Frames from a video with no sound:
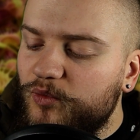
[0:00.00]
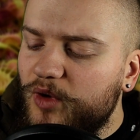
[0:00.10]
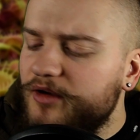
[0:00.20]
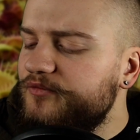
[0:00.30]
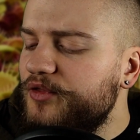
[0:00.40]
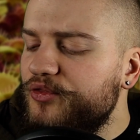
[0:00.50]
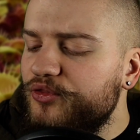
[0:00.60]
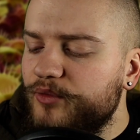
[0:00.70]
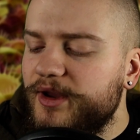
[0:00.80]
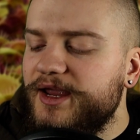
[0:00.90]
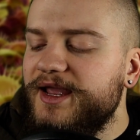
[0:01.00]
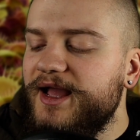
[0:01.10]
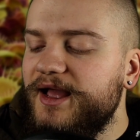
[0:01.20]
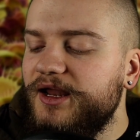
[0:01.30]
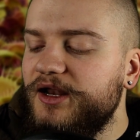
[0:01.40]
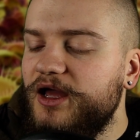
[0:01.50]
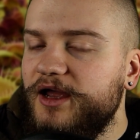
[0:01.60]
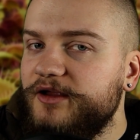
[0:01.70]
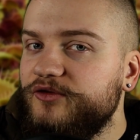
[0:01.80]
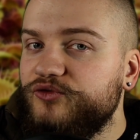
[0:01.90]
one of the 3
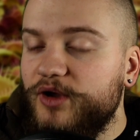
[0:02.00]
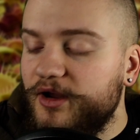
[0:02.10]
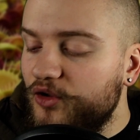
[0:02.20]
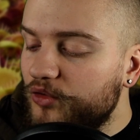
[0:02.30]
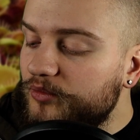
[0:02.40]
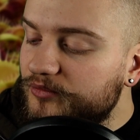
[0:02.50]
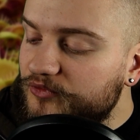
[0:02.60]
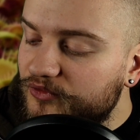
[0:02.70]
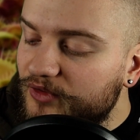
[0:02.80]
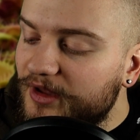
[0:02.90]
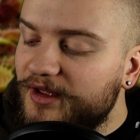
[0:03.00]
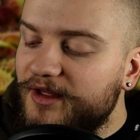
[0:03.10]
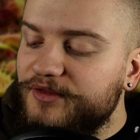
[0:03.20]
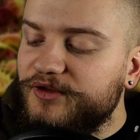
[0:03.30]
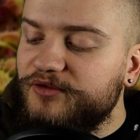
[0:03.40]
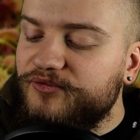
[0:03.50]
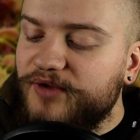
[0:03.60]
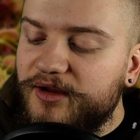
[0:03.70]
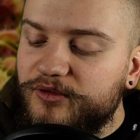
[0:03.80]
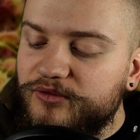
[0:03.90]
hair-like trichomes that are
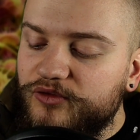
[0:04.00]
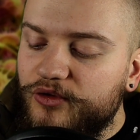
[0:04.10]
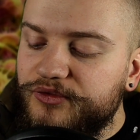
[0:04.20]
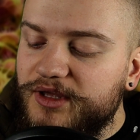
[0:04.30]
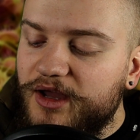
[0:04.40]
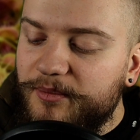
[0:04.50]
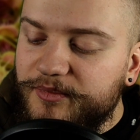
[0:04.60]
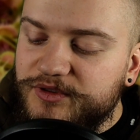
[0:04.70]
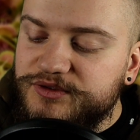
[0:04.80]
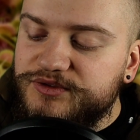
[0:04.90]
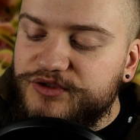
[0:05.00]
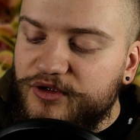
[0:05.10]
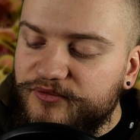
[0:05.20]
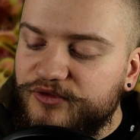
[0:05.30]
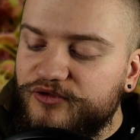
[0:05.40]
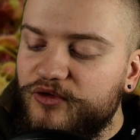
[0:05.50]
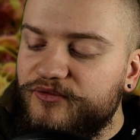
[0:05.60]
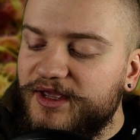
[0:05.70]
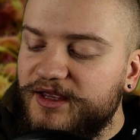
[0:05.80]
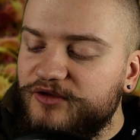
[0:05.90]
found on the upper surface of
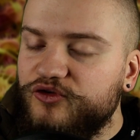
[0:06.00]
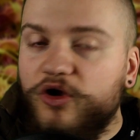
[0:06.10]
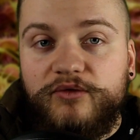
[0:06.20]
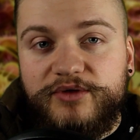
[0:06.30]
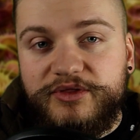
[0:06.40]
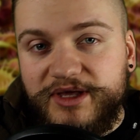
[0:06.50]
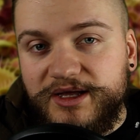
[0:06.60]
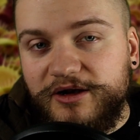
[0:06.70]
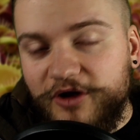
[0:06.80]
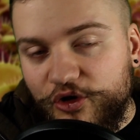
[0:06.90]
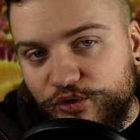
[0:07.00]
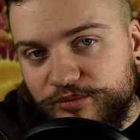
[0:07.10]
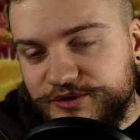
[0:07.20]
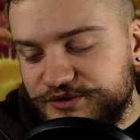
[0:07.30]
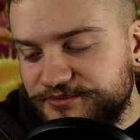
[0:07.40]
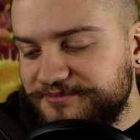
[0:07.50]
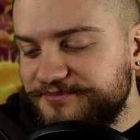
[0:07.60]
each of the lobes.